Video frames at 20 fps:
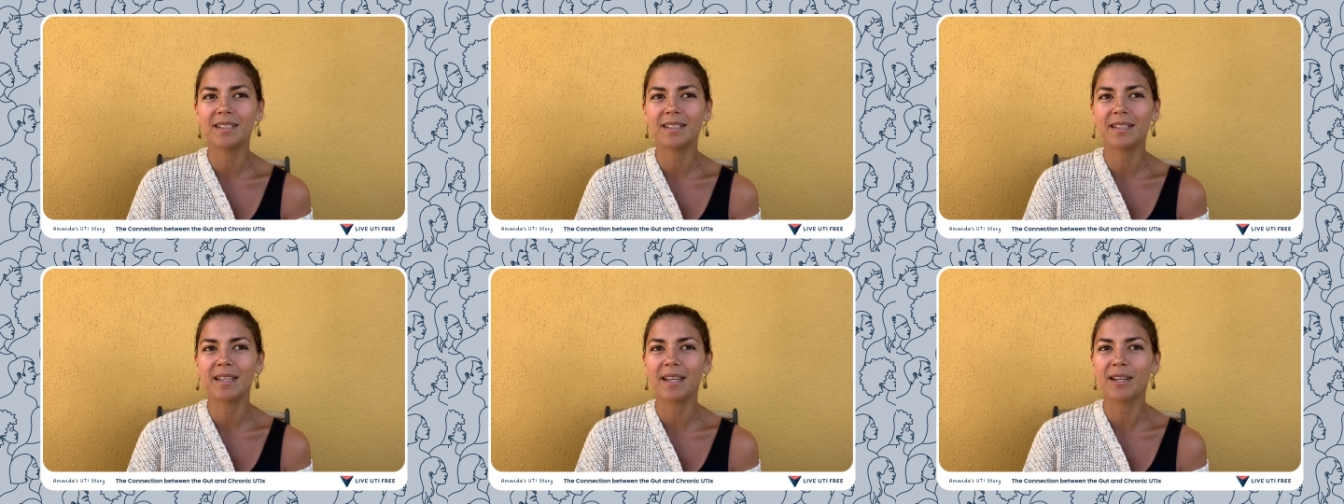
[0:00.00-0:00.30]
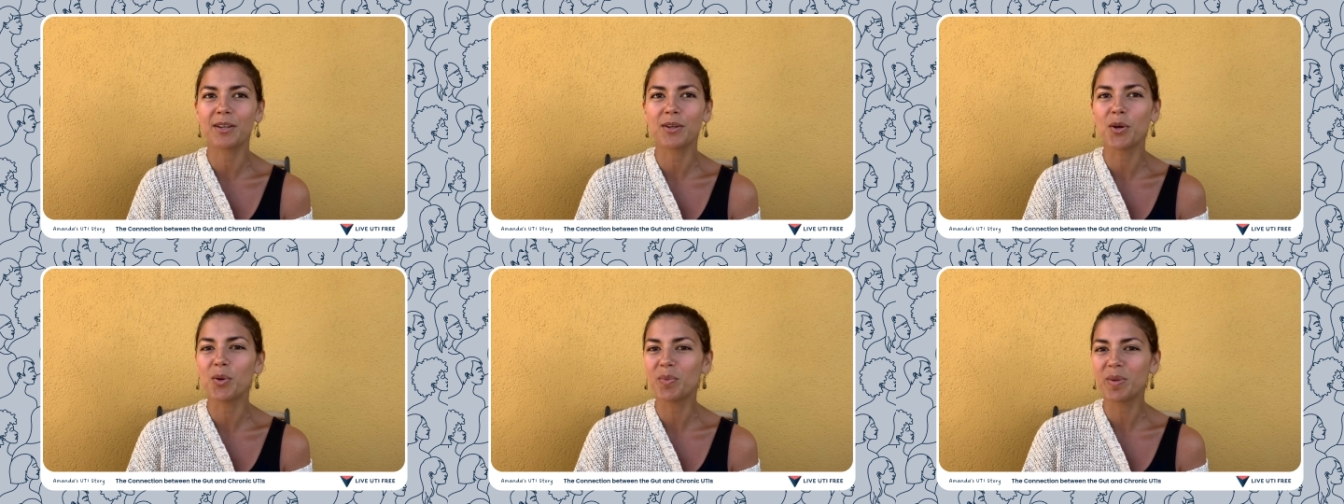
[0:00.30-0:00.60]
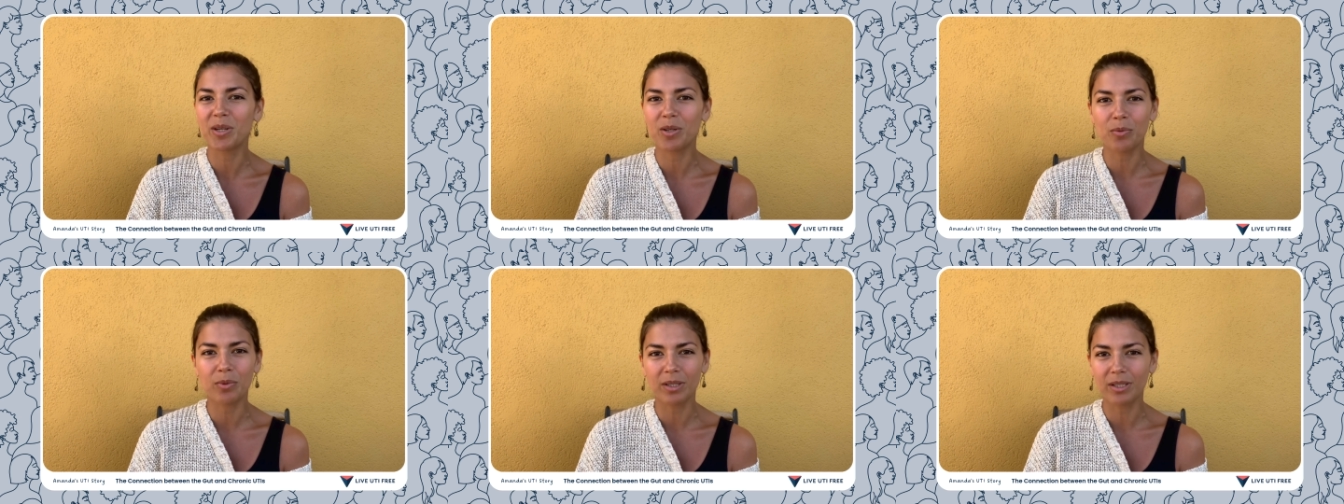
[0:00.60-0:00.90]
like
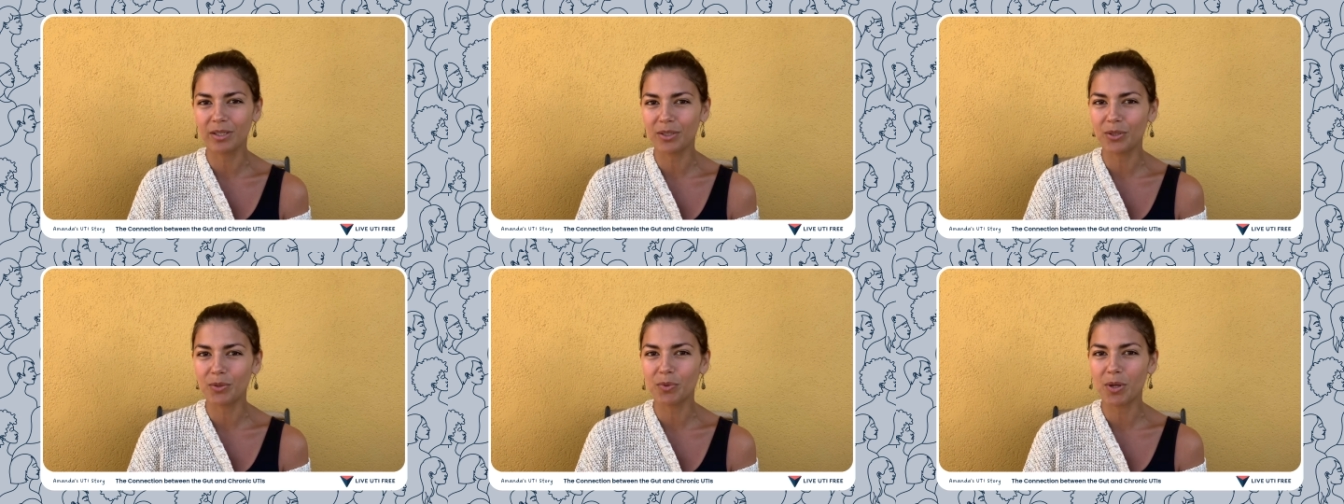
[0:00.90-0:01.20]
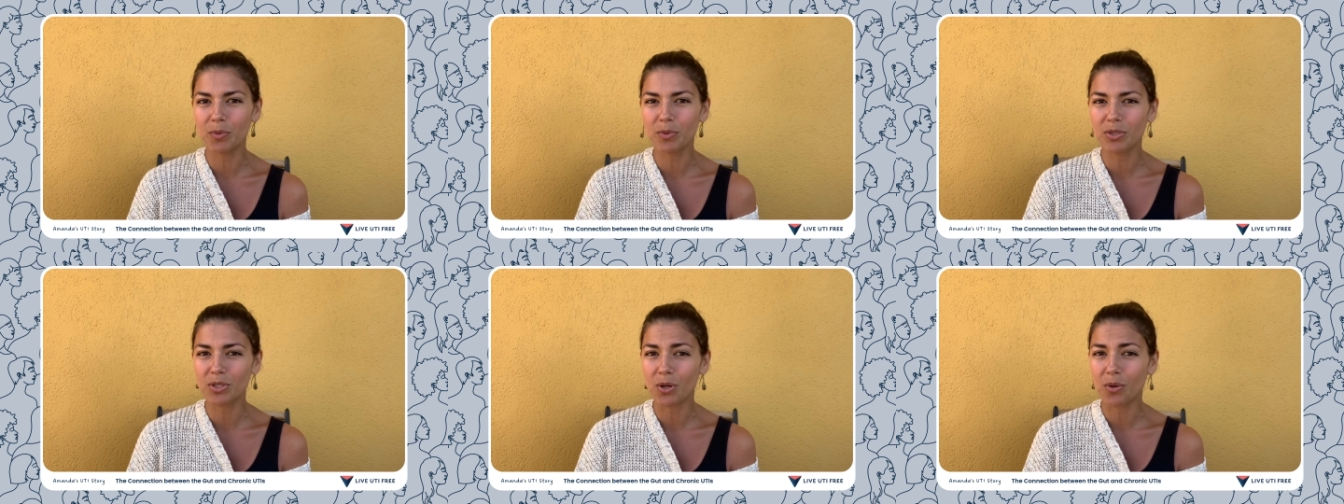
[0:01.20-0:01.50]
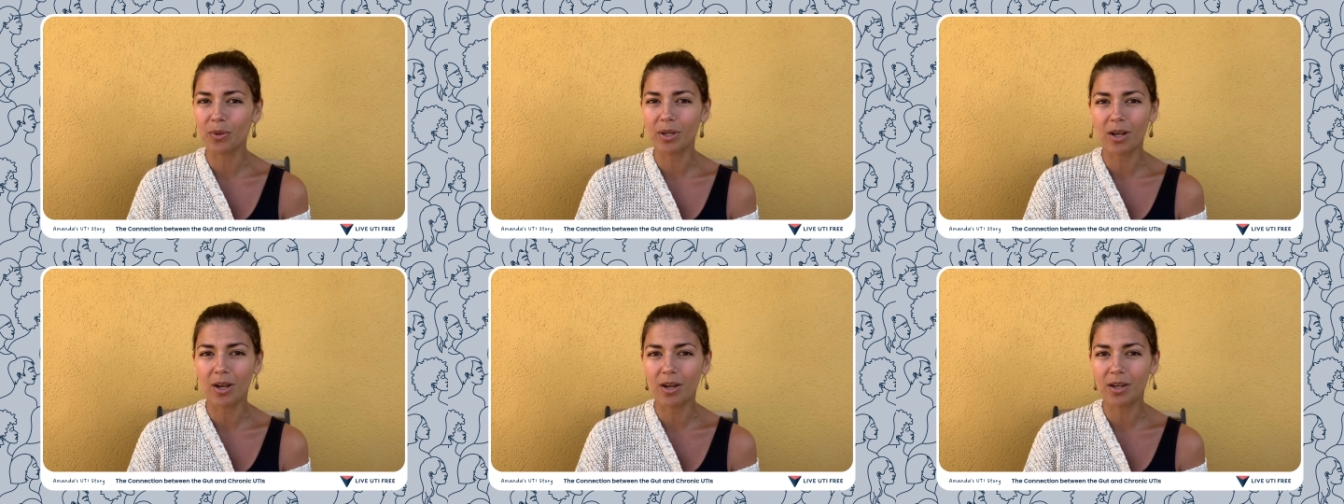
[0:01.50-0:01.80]
nobody really knew what was
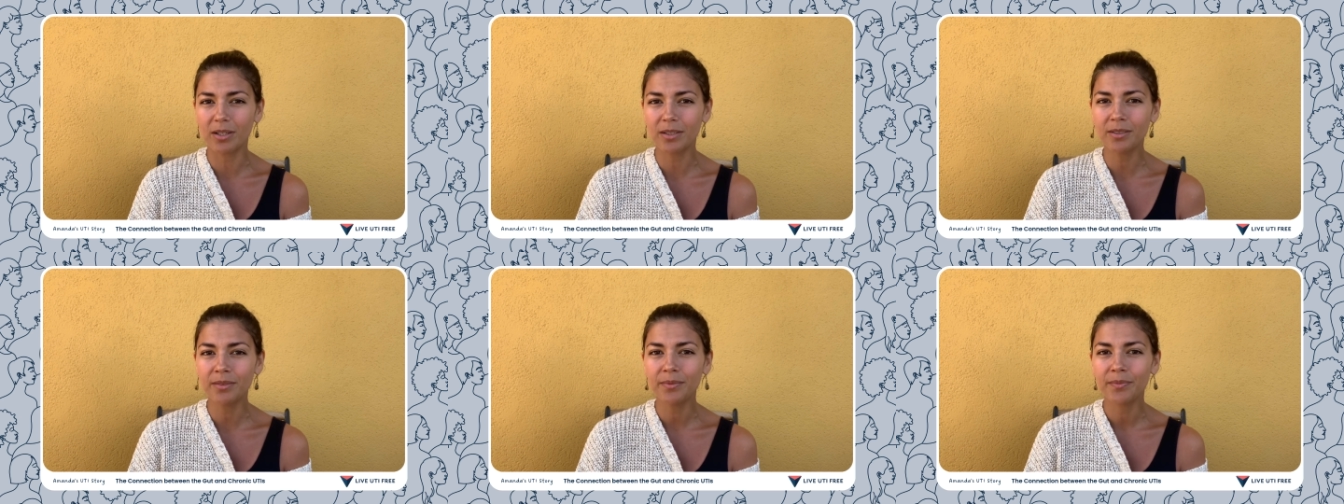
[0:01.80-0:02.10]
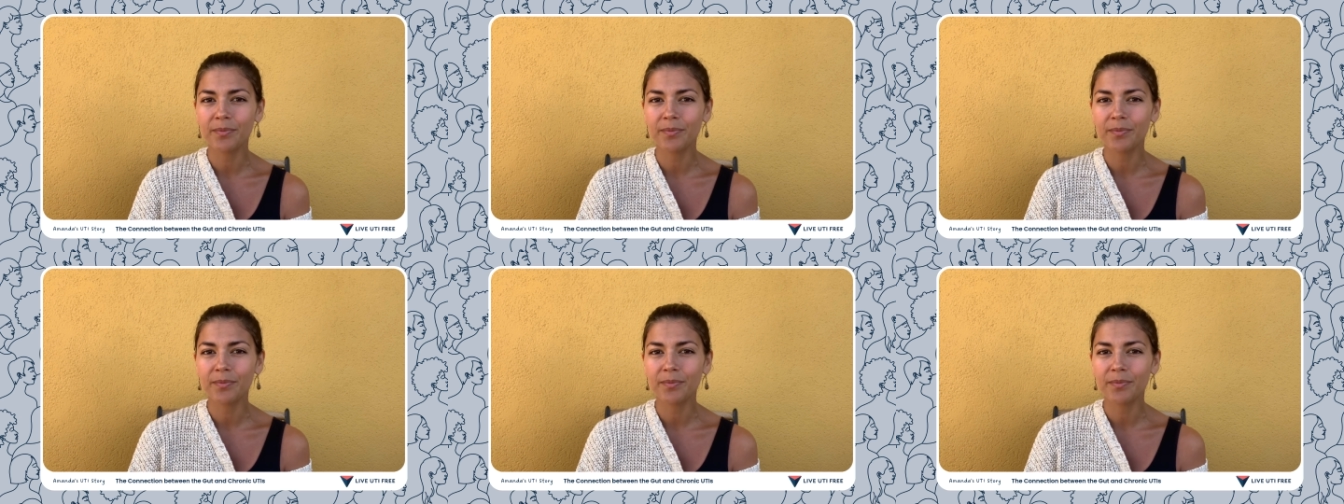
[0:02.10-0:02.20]
going on.